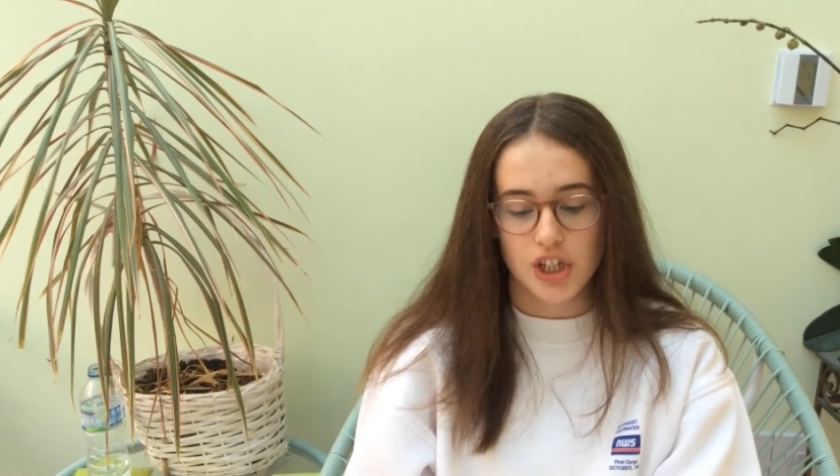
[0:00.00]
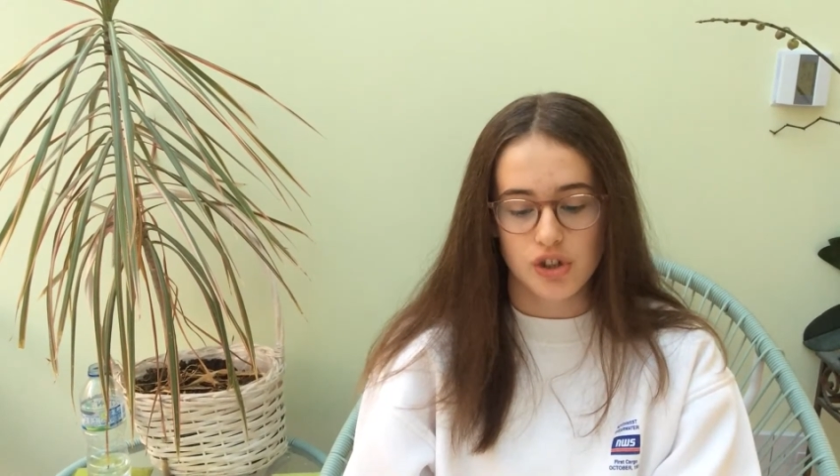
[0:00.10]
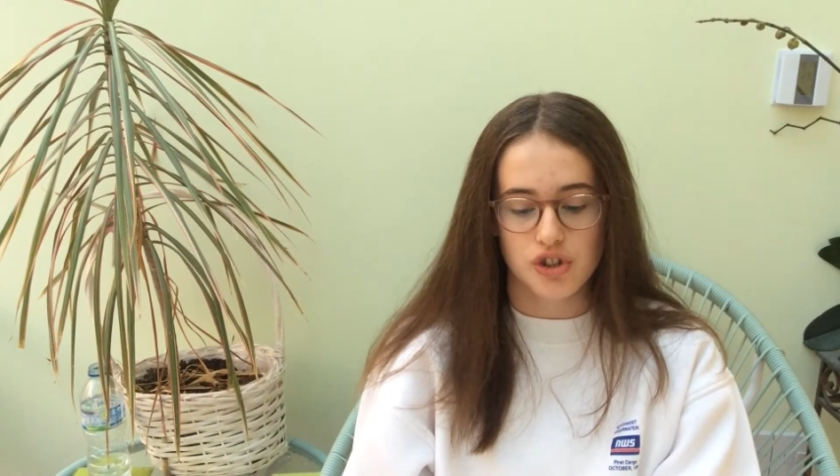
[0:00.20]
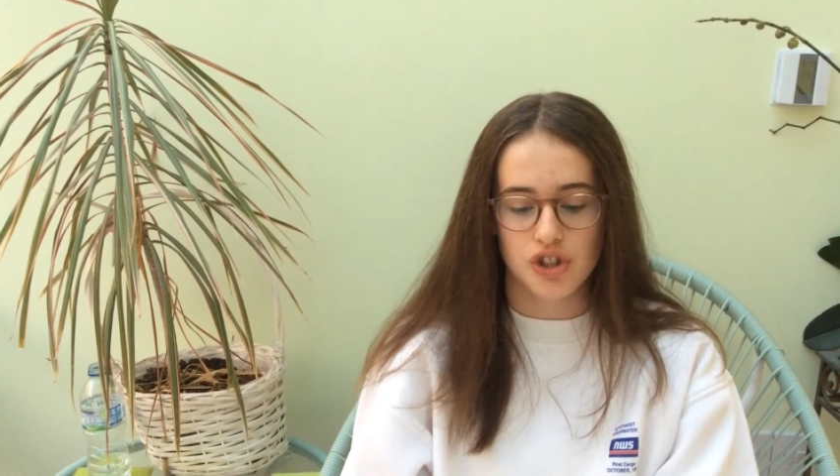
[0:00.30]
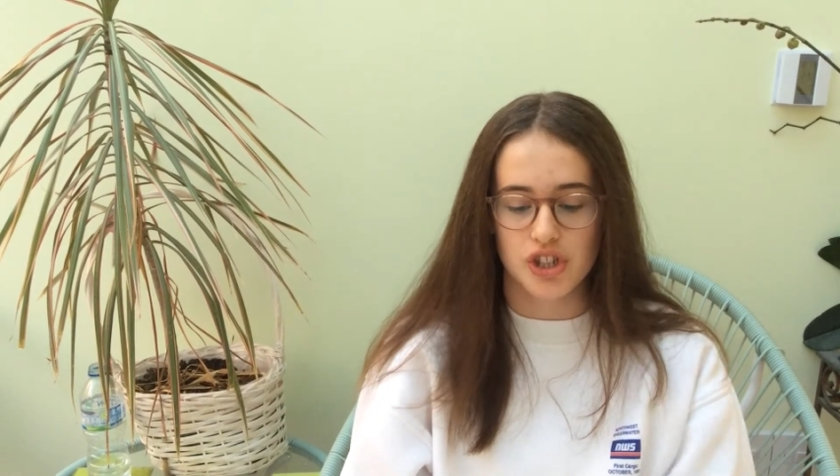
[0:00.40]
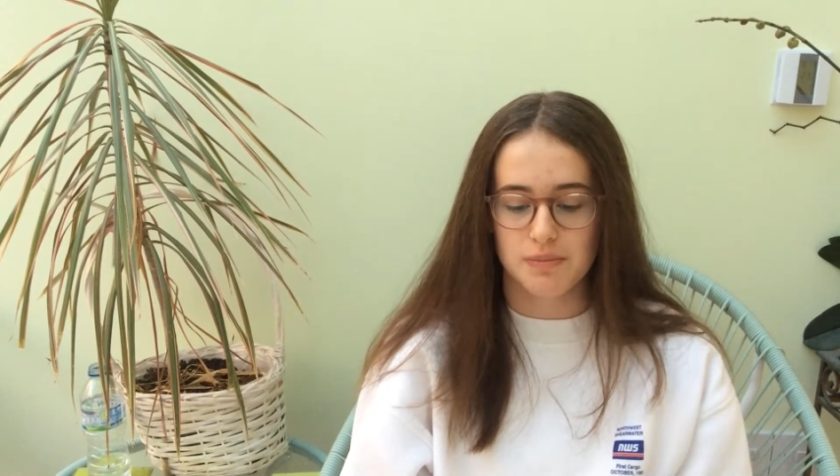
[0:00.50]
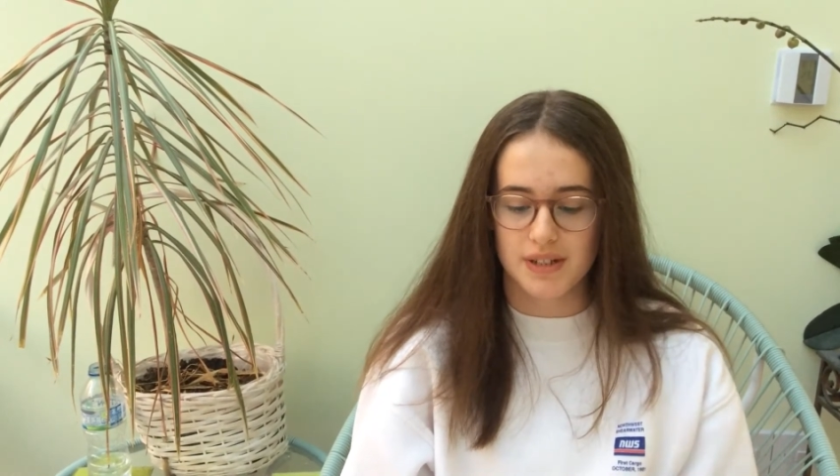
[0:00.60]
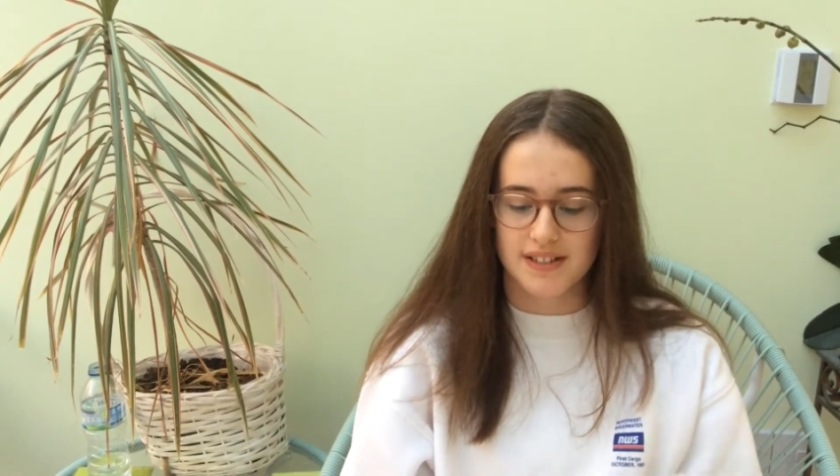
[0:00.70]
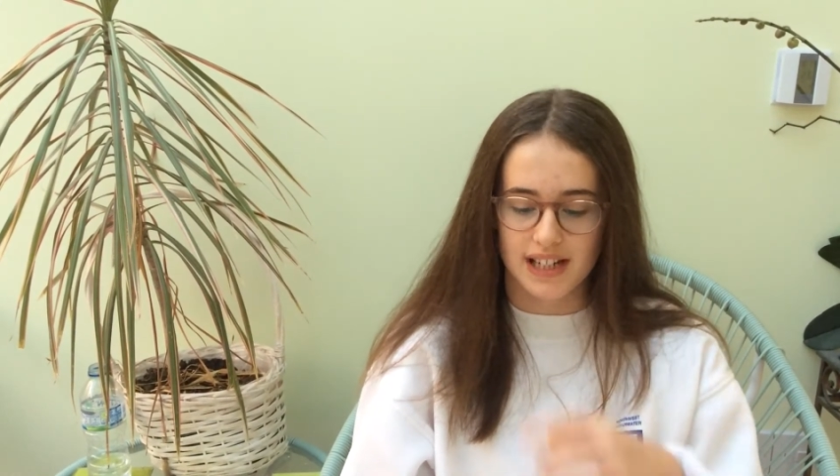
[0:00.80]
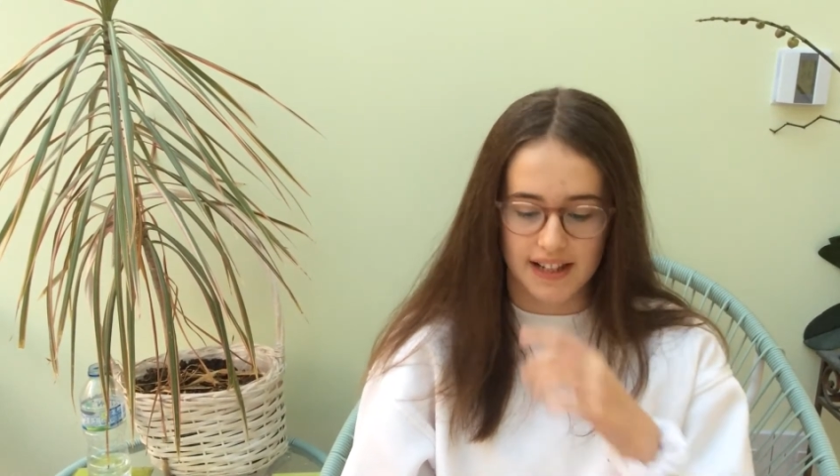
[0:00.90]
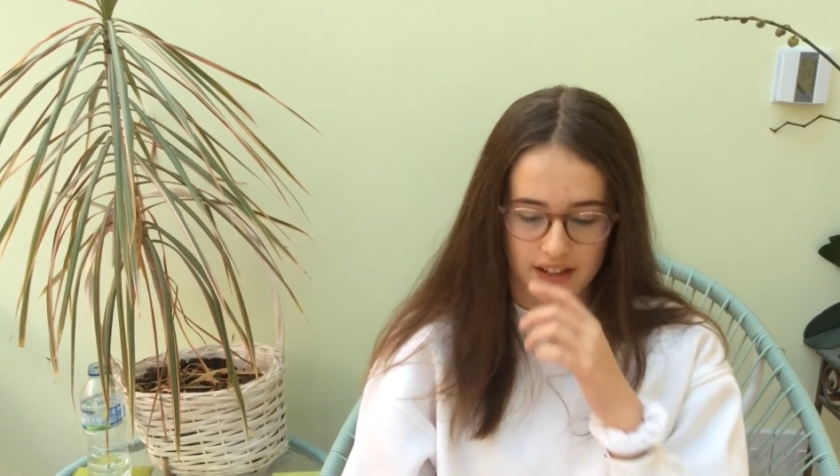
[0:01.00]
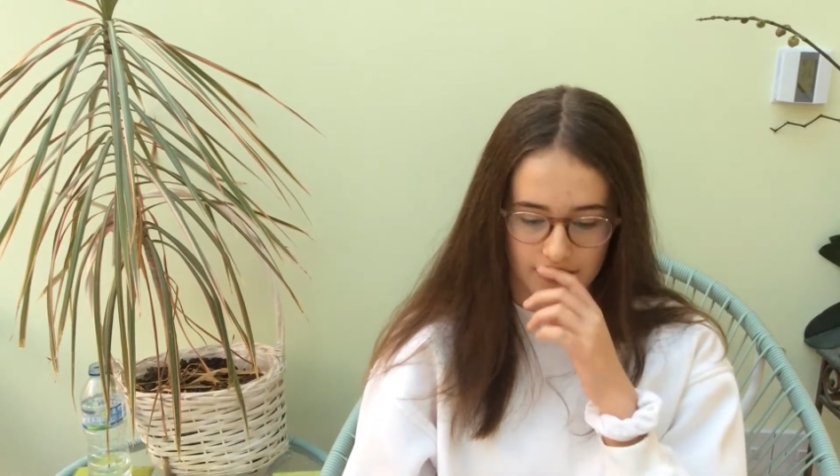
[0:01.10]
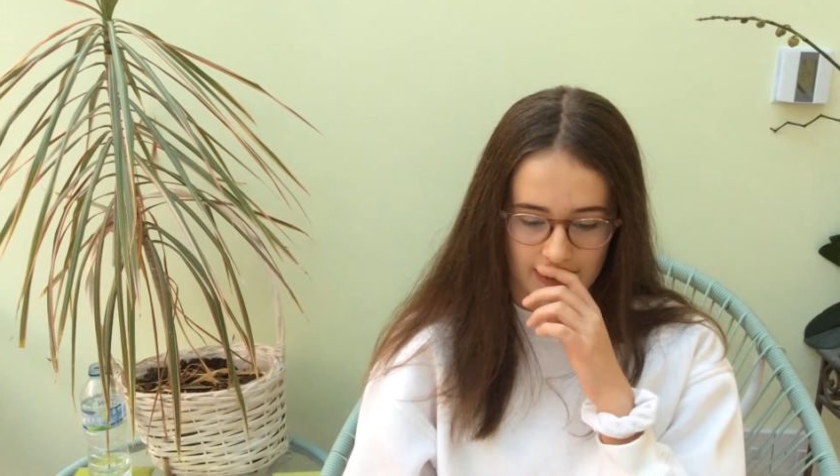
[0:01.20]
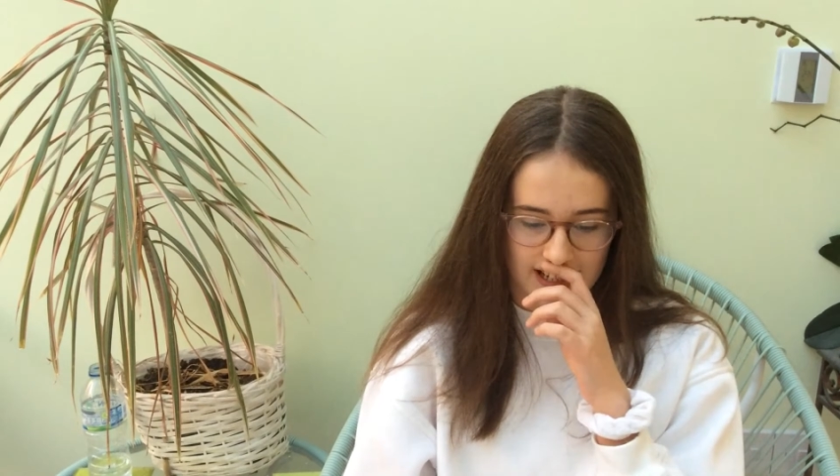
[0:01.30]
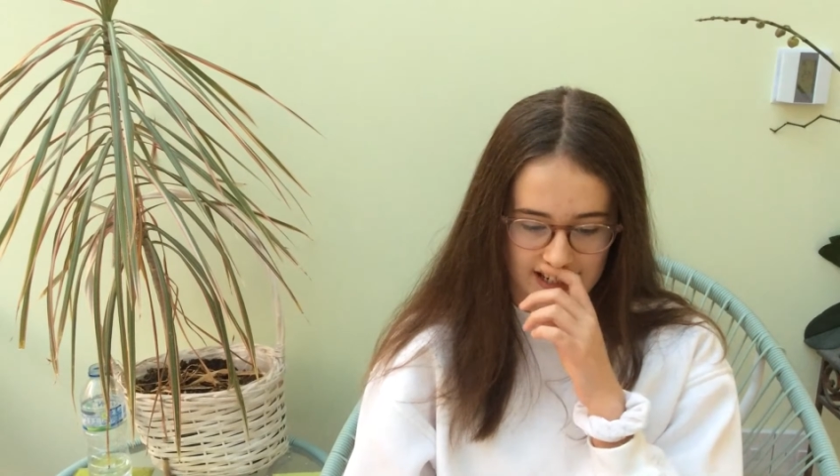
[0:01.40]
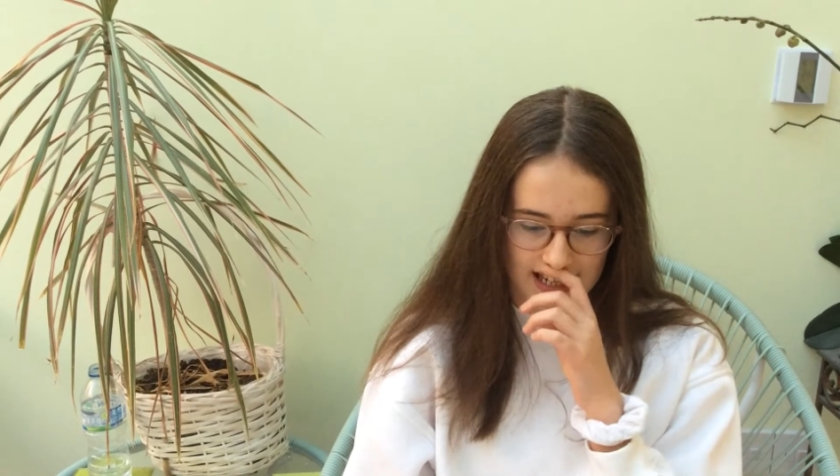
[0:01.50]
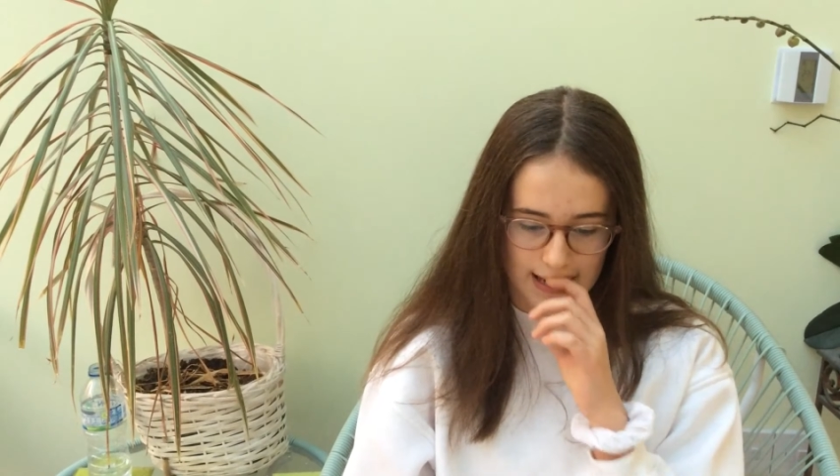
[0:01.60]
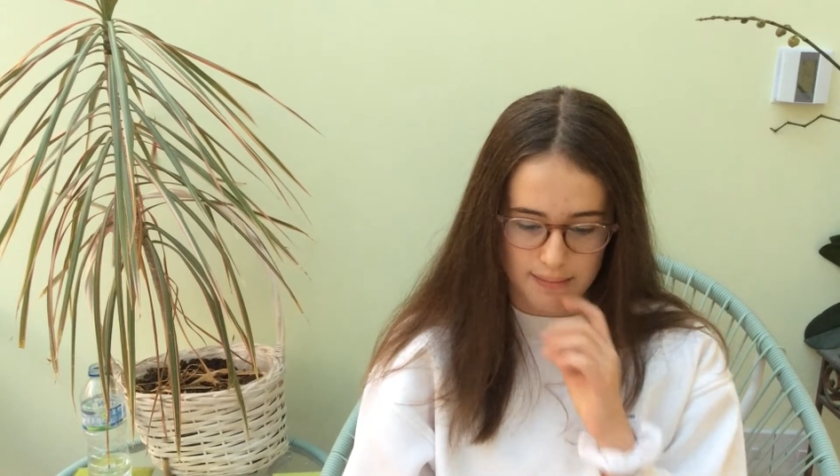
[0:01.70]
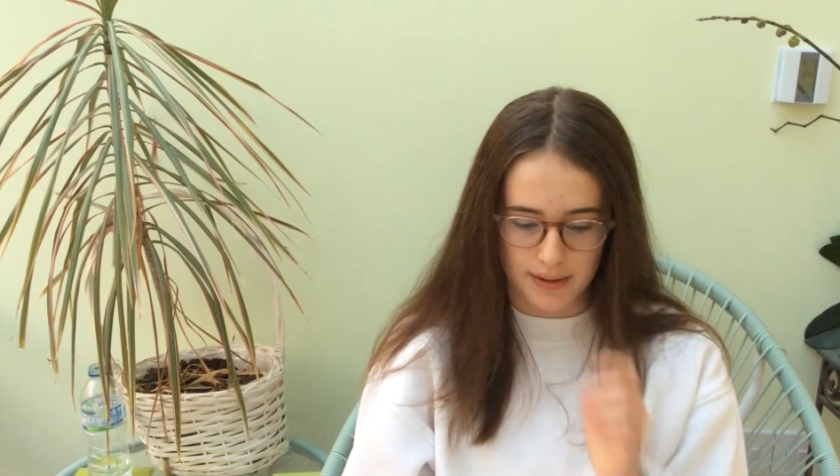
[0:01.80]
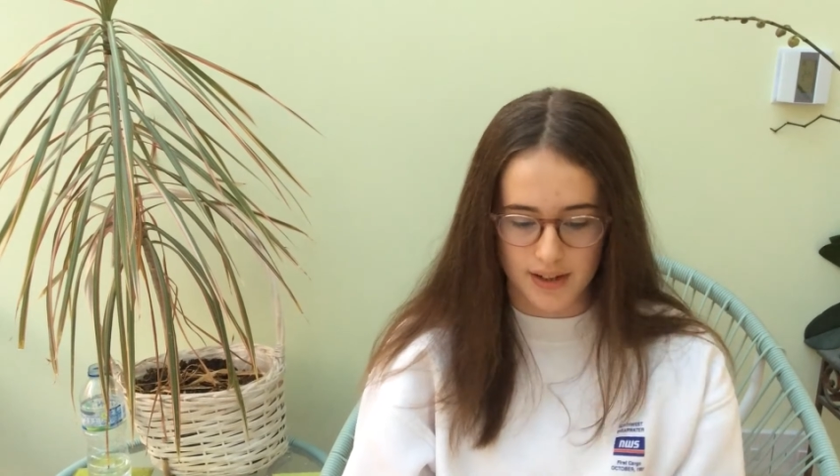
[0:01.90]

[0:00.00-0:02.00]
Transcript: your judgments are like the great deep.